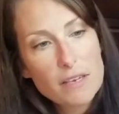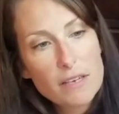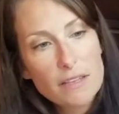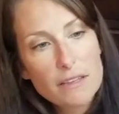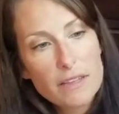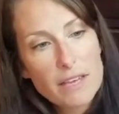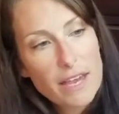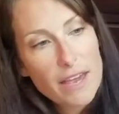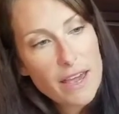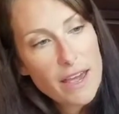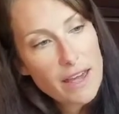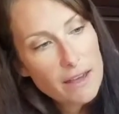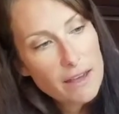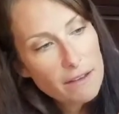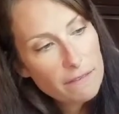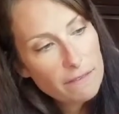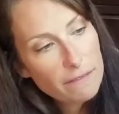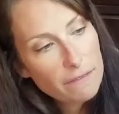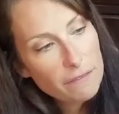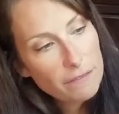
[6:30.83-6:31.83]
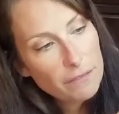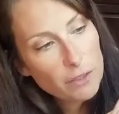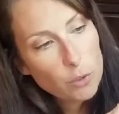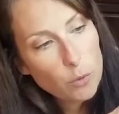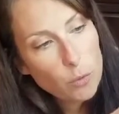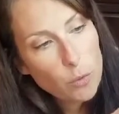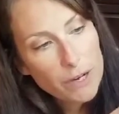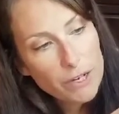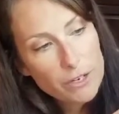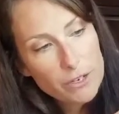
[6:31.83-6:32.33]
They have little
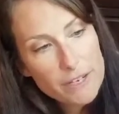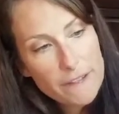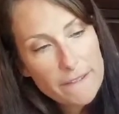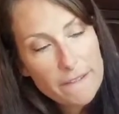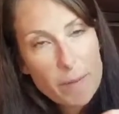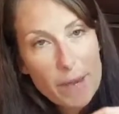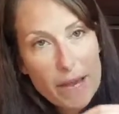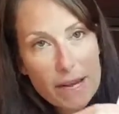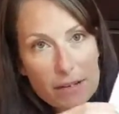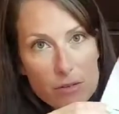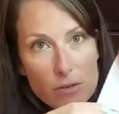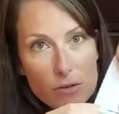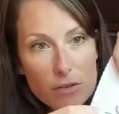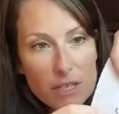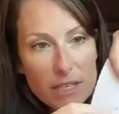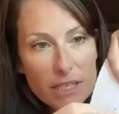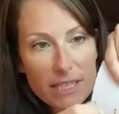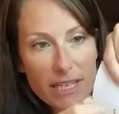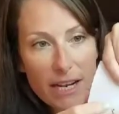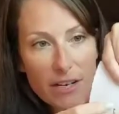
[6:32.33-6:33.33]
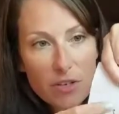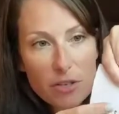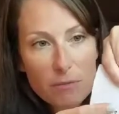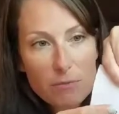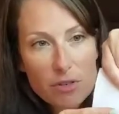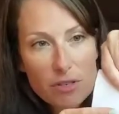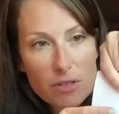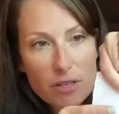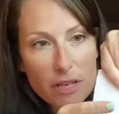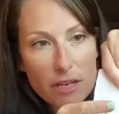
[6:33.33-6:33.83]
wires on the back so you can attach them
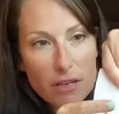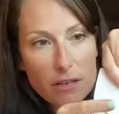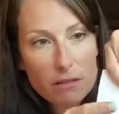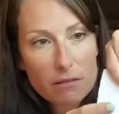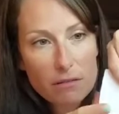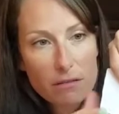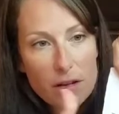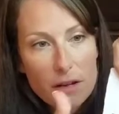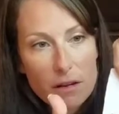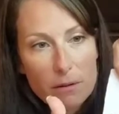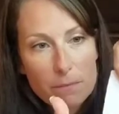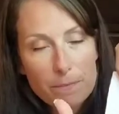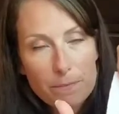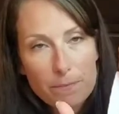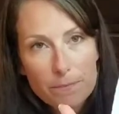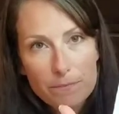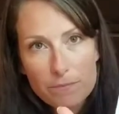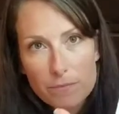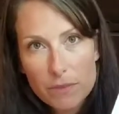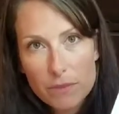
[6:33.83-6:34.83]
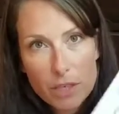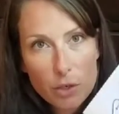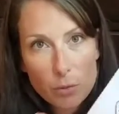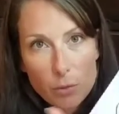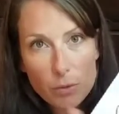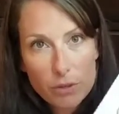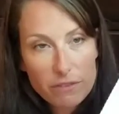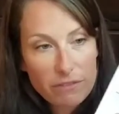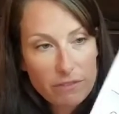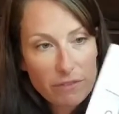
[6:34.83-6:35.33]
just like you
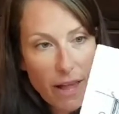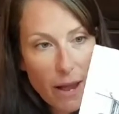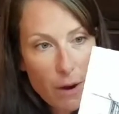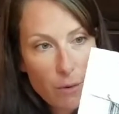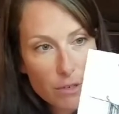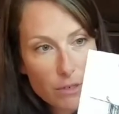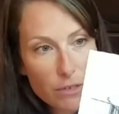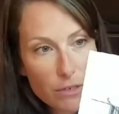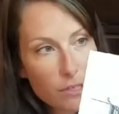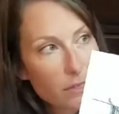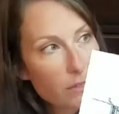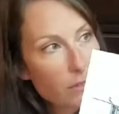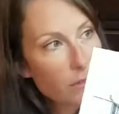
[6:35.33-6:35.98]
would flowers.